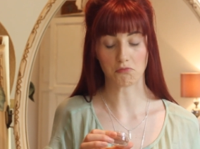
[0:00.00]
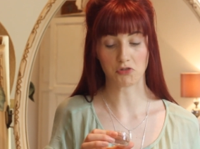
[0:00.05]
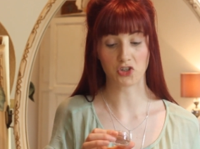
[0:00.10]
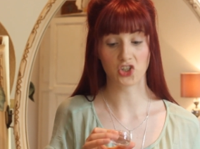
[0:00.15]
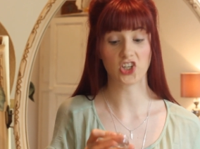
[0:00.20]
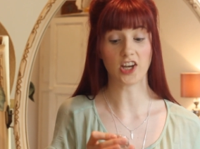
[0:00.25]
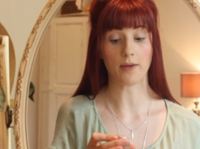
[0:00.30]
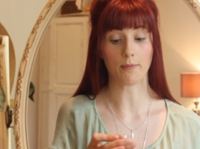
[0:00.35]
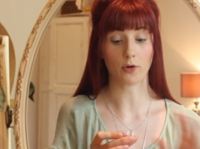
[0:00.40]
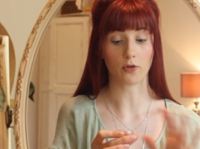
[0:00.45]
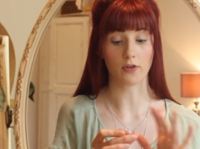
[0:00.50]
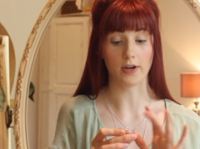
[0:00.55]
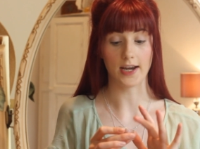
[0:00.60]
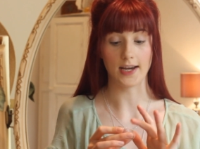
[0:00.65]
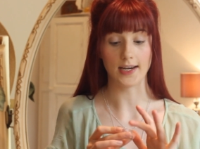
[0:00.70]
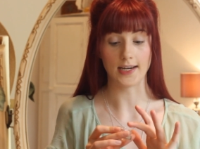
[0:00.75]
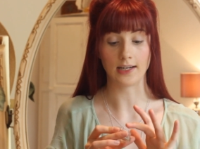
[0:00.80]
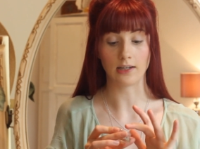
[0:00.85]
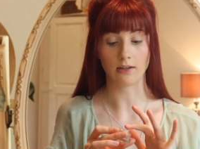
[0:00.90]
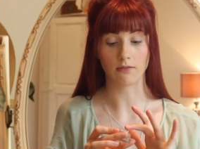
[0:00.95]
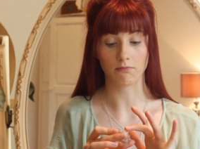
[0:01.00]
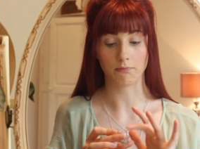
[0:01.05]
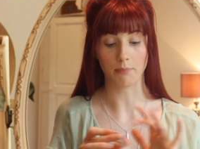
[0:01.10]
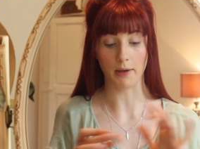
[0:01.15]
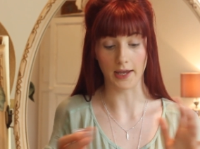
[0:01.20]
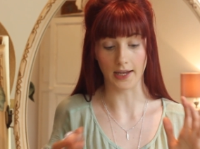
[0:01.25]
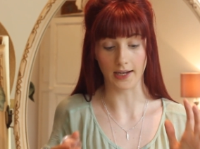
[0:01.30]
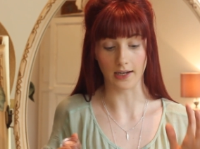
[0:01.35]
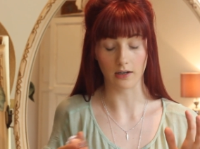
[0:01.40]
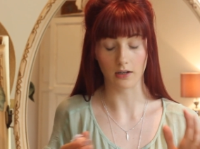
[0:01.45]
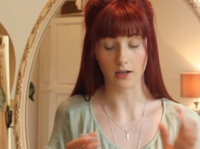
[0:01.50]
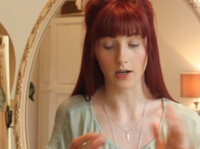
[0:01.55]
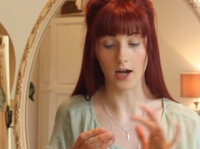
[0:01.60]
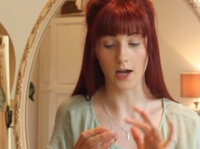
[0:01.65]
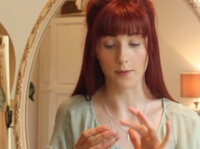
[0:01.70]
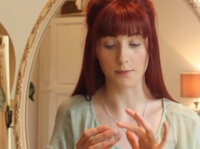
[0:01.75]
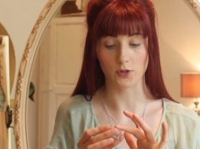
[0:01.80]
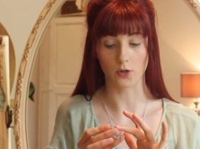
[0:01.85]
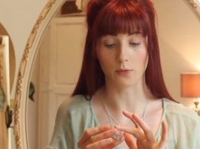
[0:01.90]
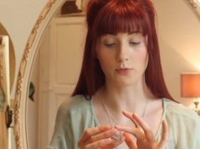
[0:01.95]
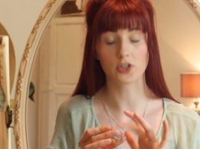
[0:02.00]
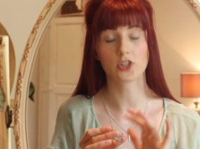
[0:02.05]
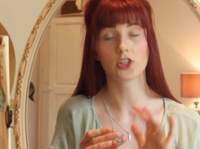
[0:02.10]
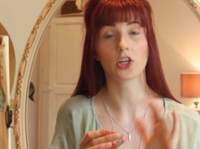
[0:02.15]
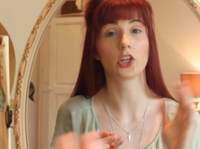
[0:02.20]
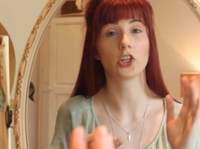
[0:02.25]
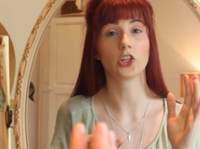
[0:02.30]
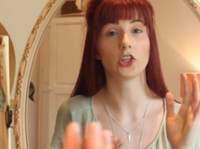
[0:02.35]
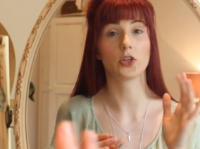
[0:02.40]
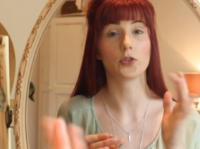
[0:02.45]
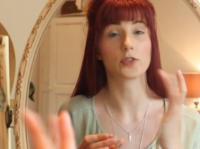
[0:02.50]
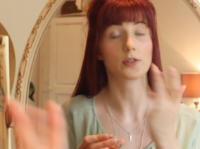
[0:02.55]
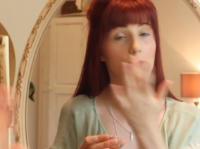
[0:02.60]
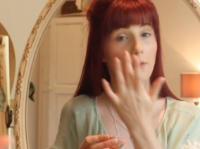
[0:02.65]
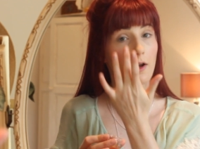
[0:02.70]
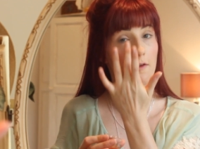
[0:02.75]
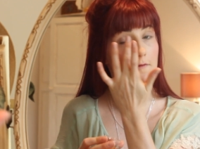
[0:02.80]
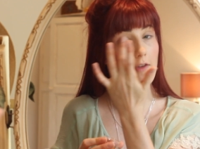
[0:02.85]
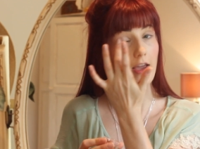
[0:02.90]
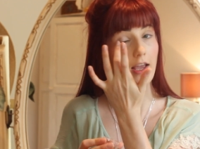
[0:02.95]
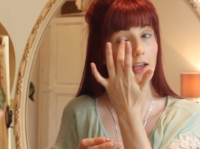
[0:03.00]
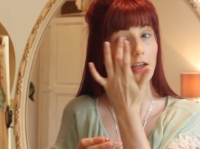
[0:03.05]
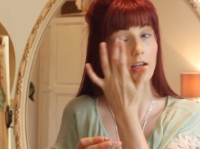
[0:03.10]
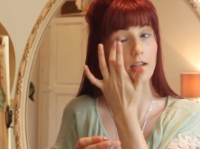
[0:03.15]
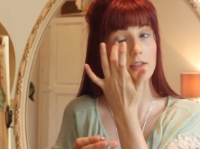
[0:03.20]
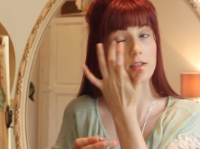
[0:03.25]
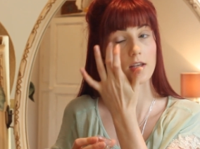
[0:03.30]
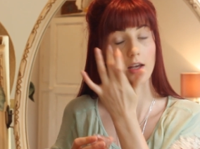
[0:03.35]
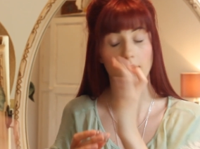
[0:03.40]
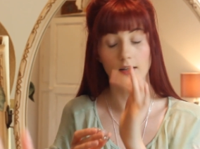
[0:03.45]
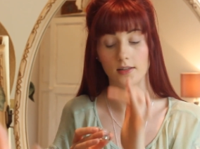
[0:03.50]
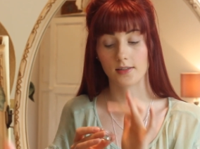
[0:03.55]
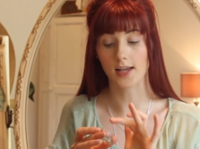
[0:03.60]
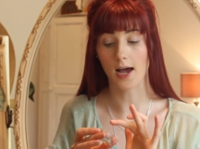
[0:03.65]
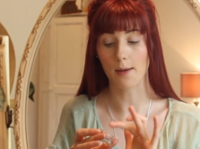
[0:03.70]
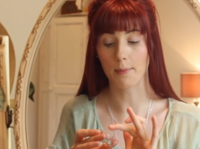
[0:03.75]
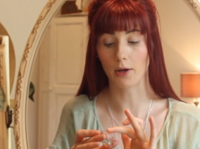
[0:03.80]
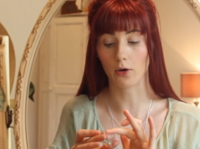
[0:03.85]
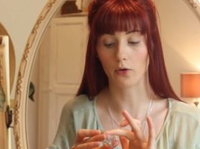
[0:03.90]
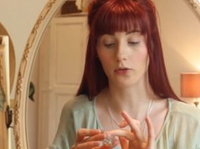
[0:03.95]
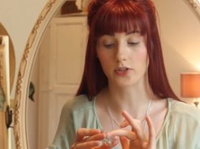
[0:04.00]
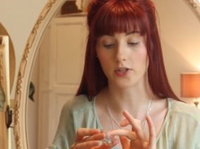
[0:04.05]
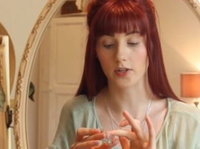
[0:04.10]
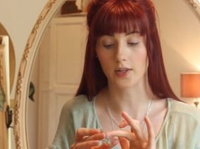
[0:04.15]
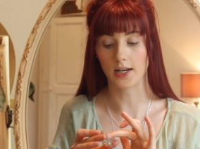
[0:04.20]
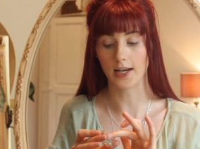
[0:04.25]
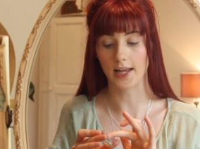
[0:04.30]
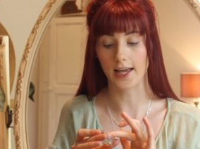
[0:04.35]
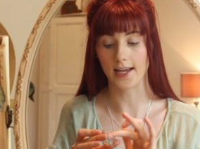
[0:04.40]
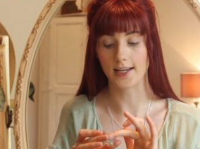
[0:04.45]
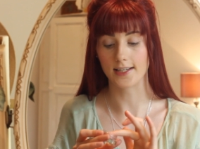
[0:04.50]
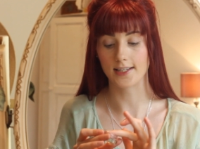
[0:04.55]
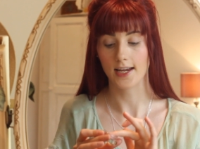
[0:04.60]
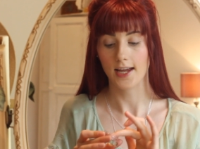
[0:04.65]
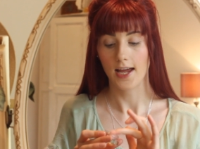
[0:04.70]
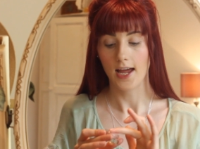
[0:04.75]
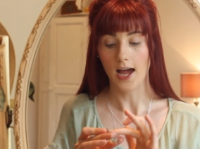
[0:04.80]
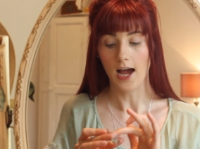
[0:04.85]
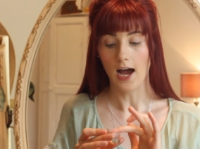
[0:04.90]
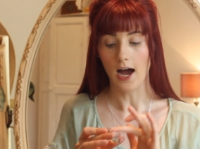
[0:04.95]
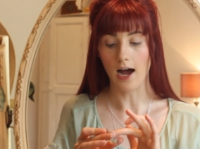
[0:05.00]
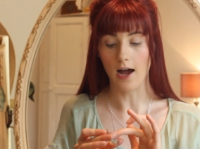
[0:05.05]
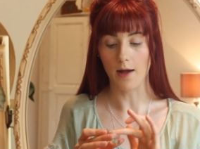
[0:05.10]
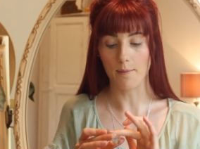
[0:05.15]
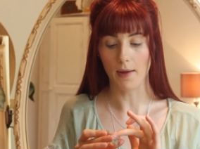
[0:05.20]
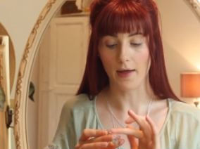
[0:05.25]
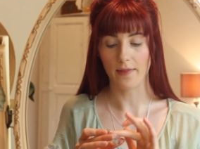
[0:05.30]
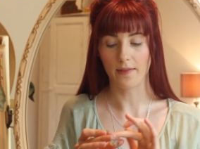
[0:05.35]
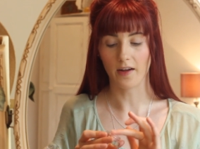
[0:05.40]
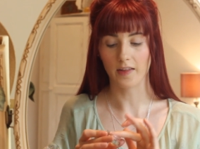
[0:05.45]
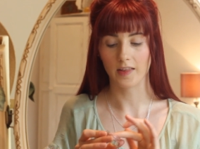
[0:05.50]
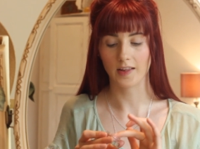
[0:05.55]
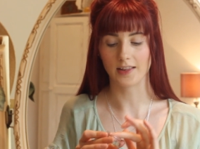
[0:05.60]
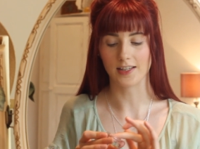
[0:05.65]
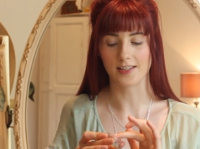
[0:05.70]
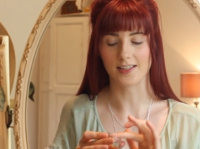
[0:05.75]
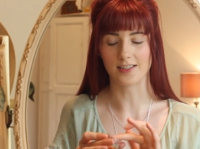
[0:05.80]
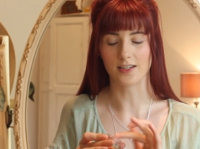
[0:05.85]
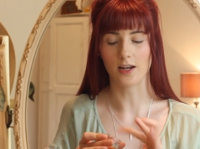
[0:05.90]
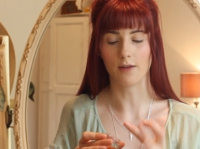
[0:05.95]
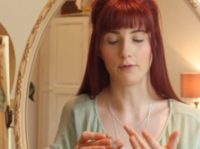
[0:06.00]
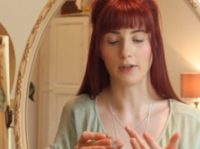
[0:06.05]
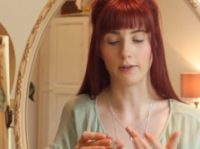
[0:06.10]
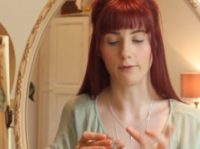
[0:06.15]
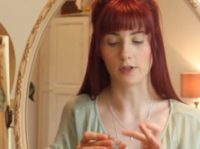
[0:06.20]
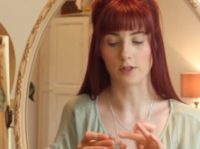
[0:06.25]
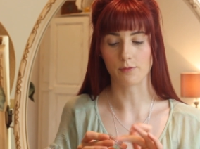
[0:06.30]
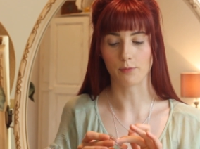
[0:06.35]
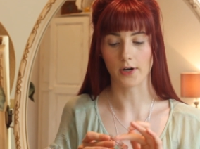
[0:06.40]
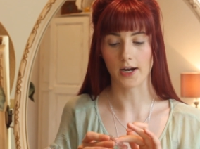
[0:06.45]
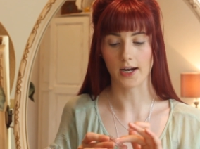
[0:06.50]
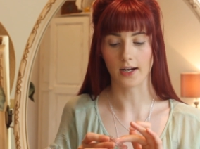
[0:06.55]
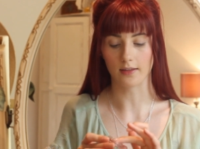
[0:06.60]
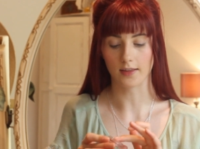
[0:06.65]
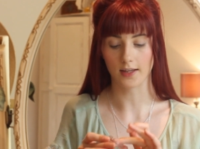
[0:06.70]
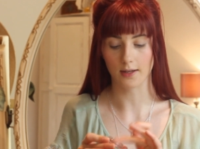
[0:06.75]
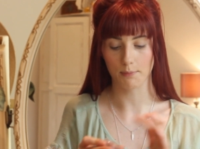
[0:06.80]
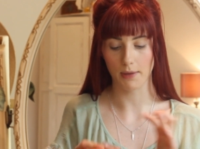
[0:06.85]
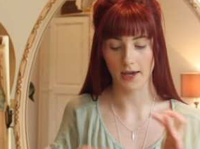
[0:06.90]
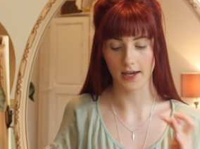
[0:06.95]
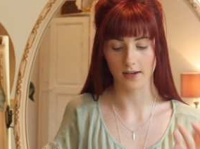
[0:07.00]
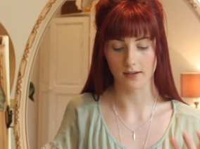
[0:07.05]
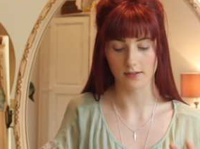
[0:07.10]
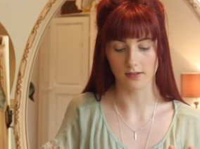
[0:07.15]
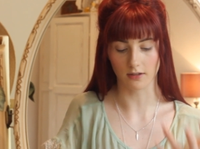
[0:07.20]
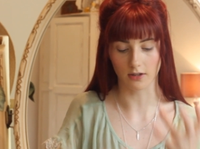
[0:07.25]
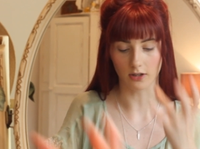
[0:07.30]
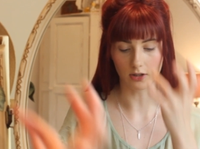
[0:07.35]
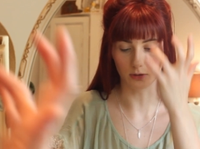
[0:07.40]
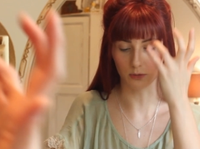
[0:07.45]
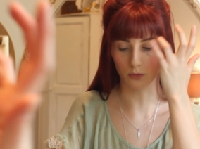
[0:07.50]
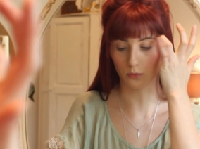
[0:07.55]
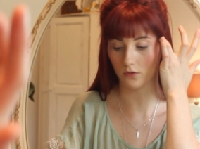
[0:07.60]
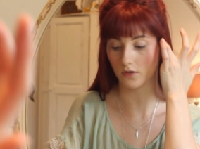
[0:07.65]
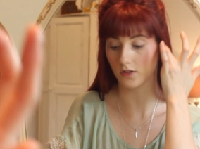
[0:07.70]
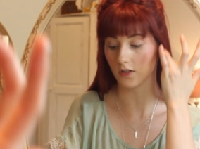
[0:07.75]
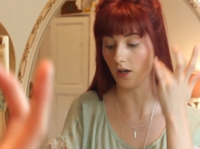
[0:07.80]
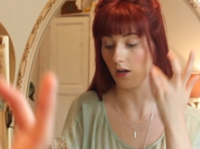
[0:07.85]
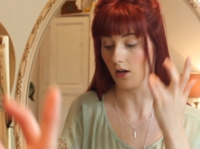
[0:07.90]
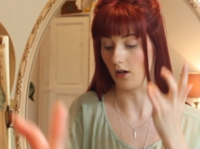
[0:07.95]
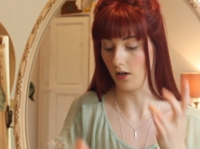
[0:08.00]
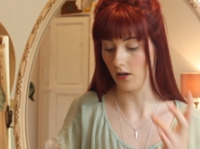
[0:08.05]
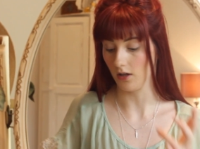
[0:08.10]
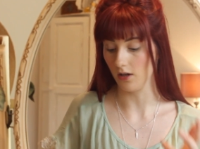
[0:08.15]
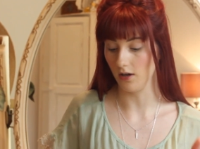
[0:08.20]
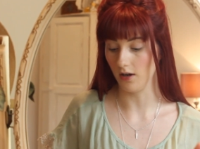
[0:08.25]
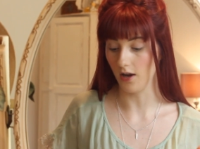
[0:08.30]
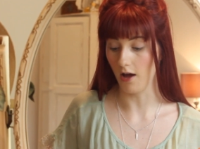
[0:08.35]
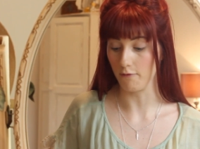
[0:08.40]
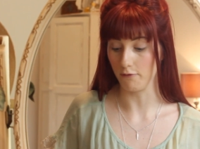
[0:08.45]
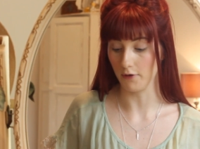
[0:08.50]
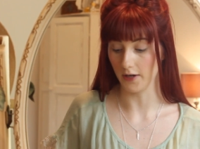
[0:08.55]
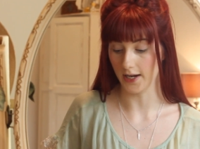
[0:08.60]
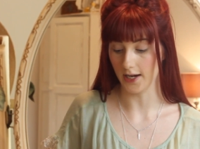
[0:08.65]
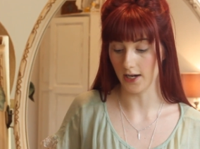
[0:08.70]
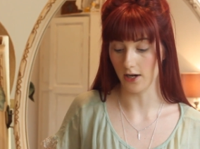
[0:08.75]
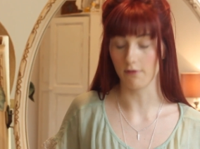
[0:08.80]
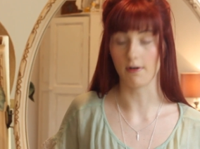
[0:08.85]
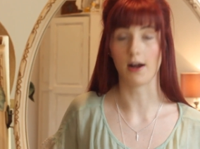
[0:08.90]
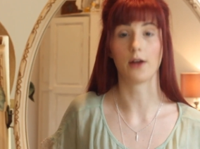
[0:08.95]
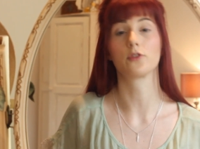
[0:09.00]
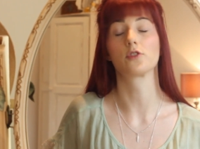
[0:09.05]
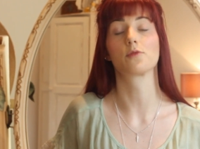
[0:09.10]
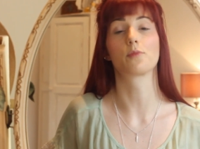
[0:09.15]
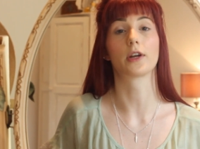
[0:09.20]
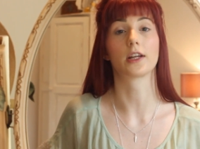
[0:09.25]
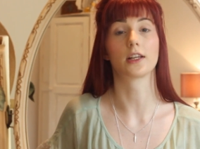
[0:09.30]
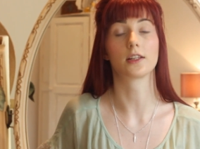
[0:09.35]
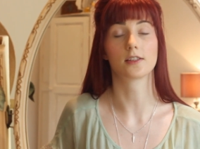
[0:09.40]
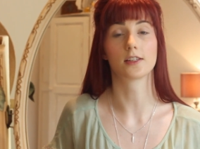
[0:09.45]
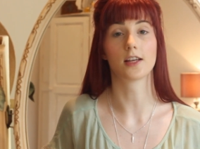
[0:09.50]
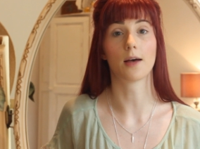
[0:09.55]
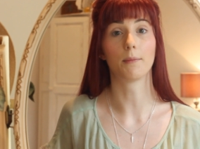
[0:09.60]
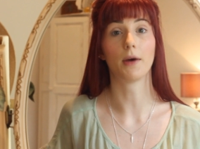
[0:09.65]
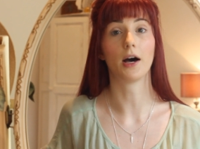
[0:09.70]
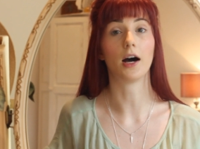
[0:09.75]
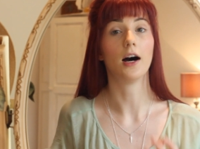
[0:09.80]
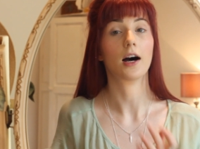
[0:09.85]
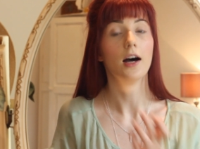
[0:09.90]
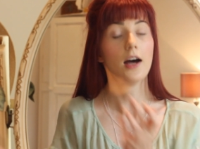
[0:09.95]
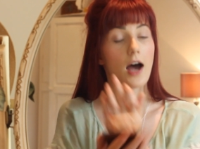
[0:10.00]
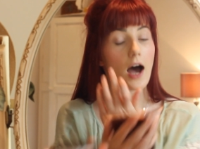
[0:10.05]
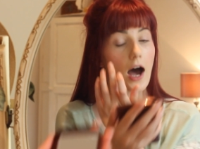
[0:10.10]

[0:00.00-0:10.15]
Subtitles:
shimmery pink, so I'm just going to use my finger to dab it onto the lid, and I think this is lovely for spring. I think pinks and golds are lovely around spring and summer,